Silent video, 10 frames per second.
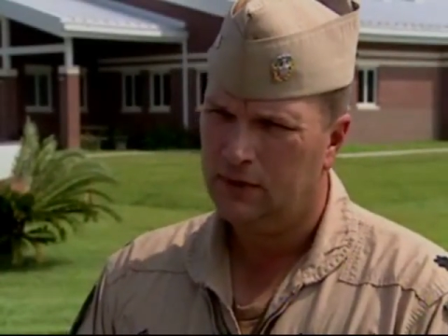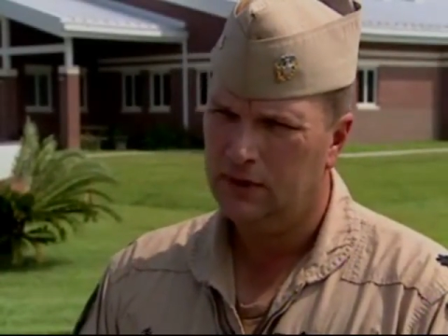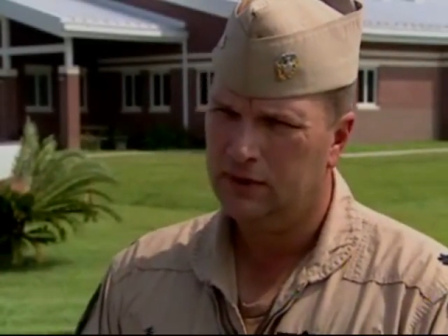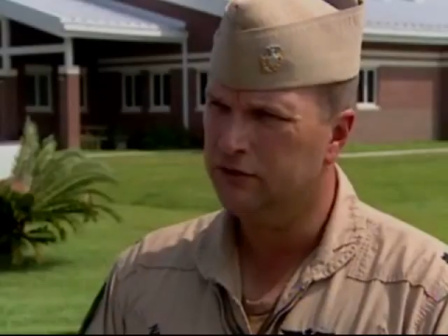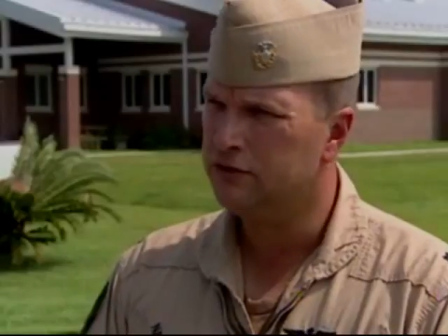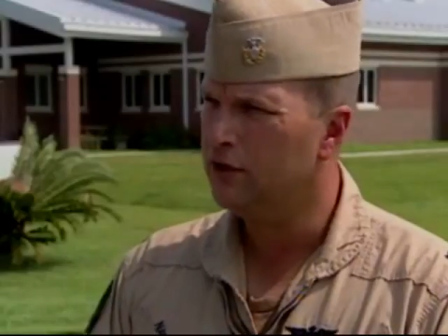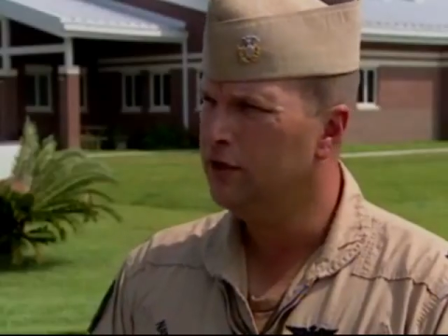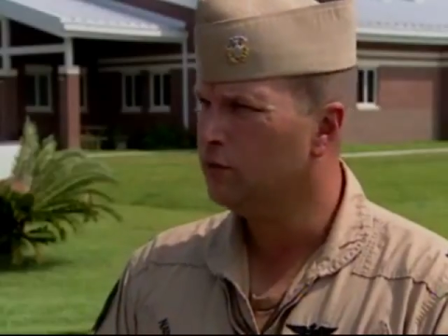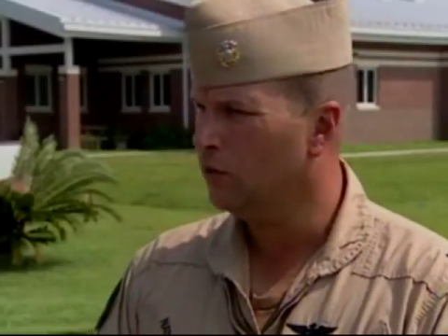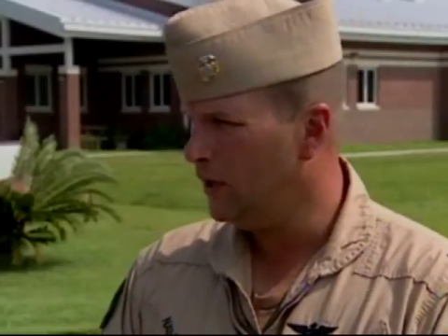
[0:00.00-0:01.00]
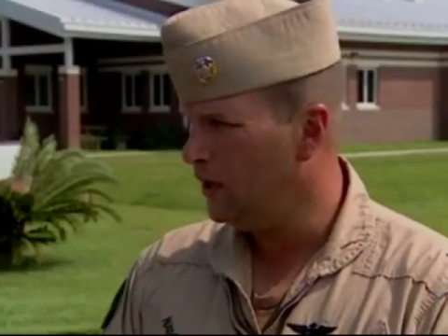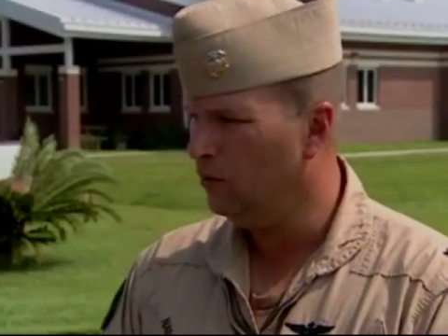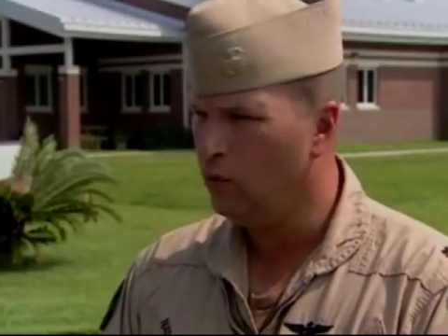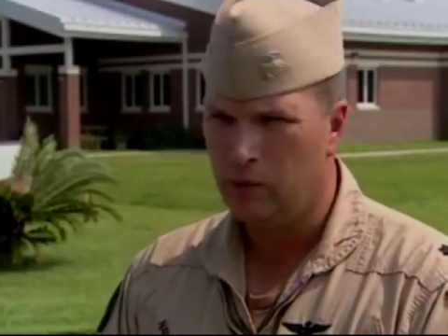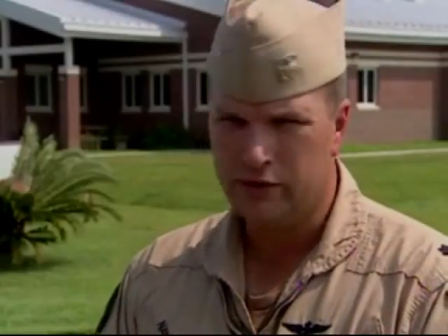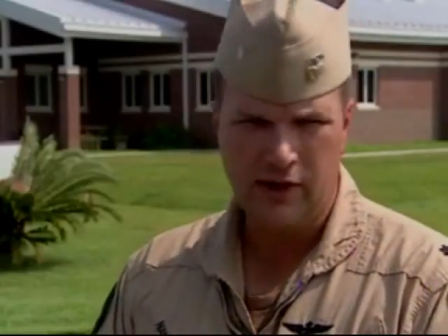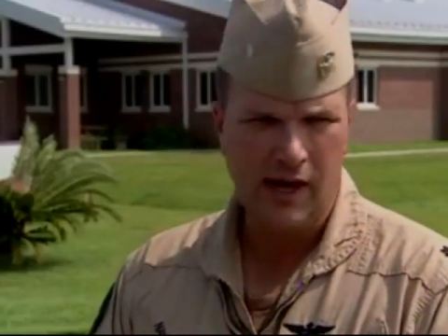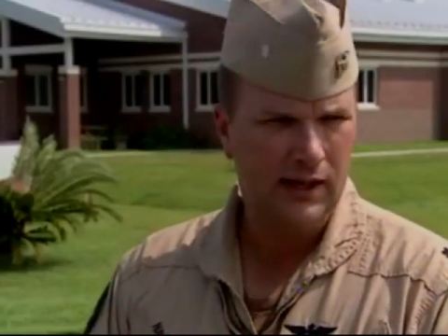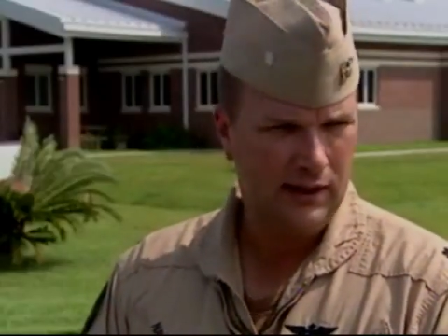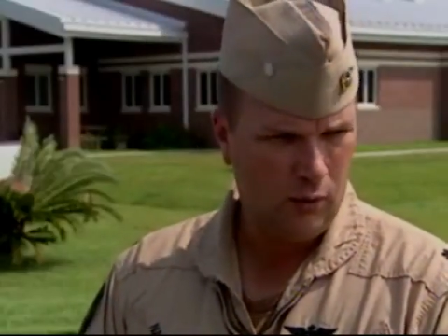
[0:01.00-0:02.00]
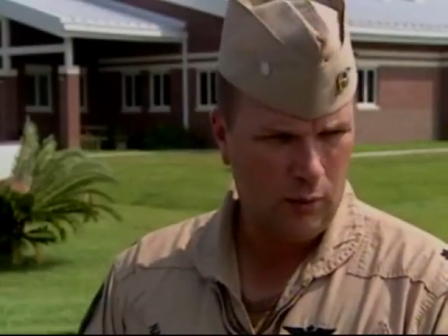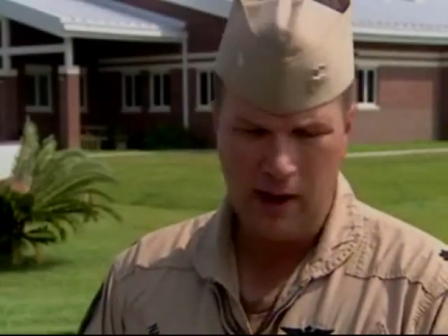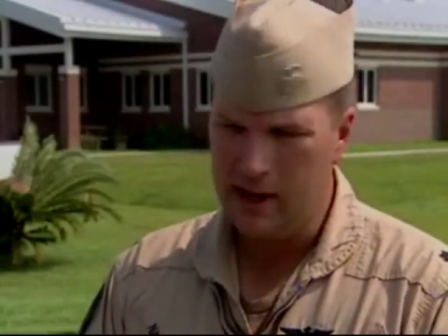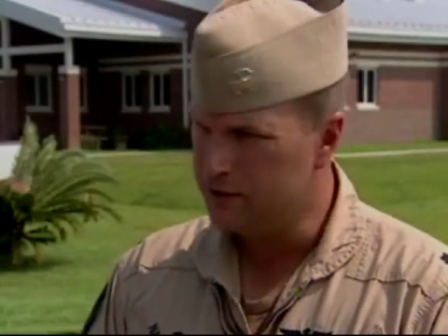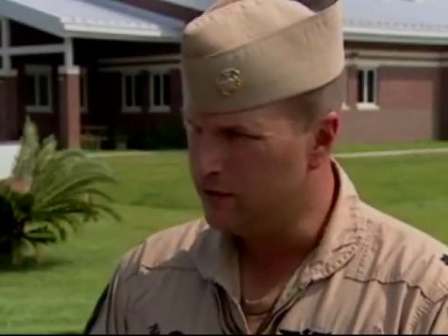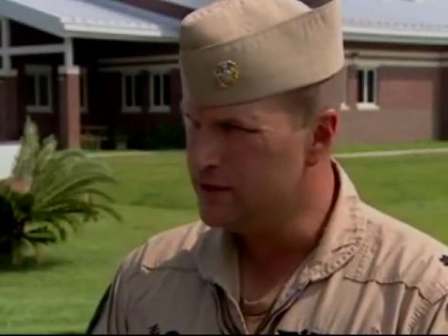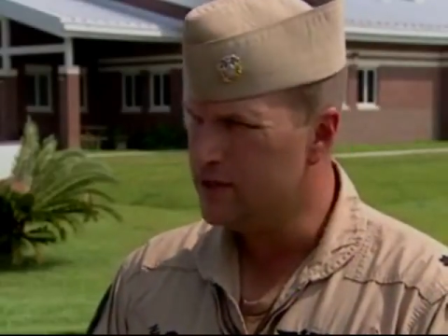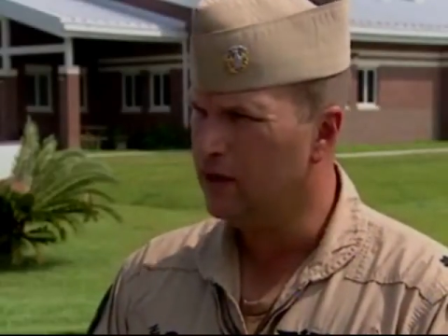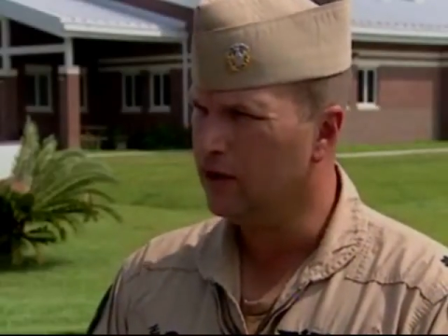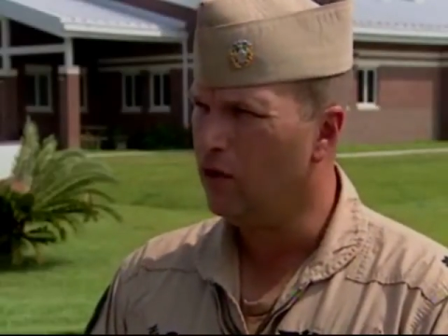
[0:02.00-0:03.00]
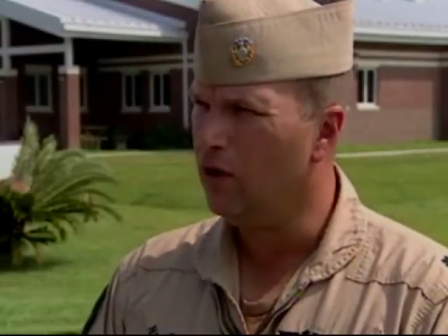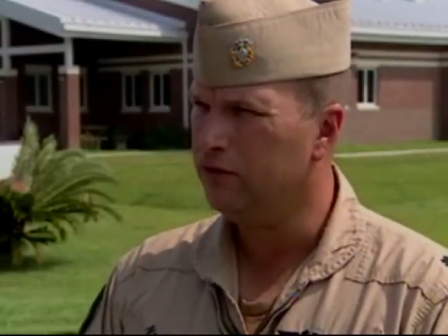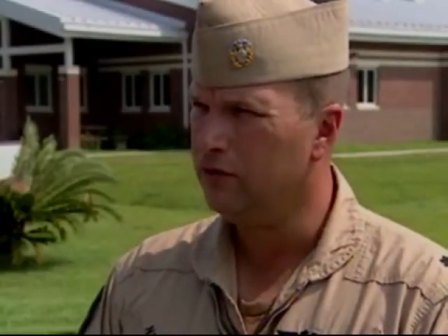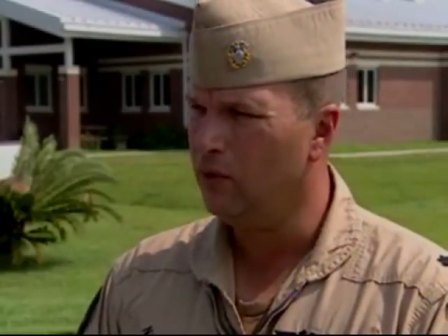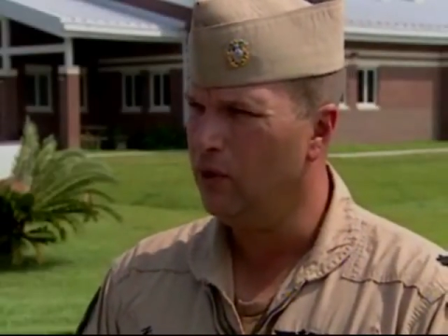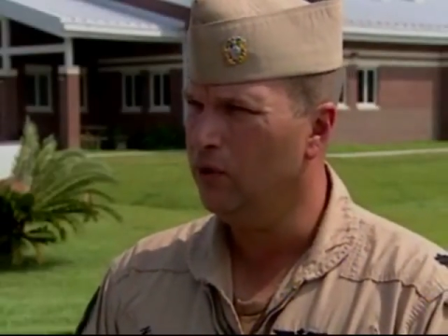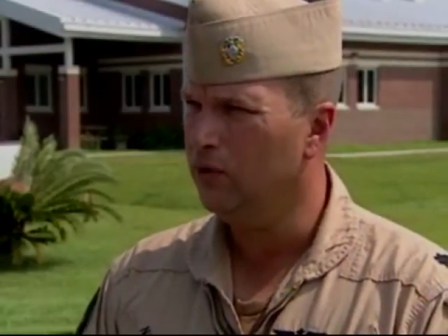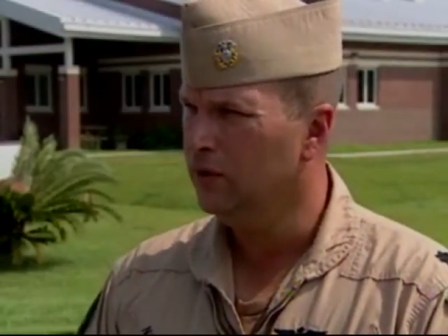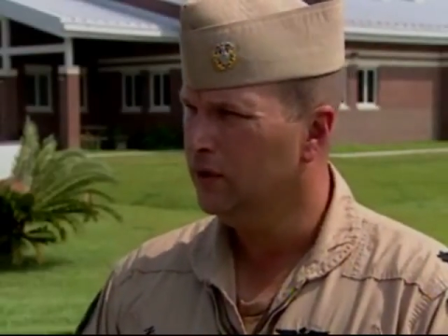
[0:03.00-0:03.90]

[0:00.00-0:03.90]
because trees were down. Where we're standing, there were pine trees down across the road.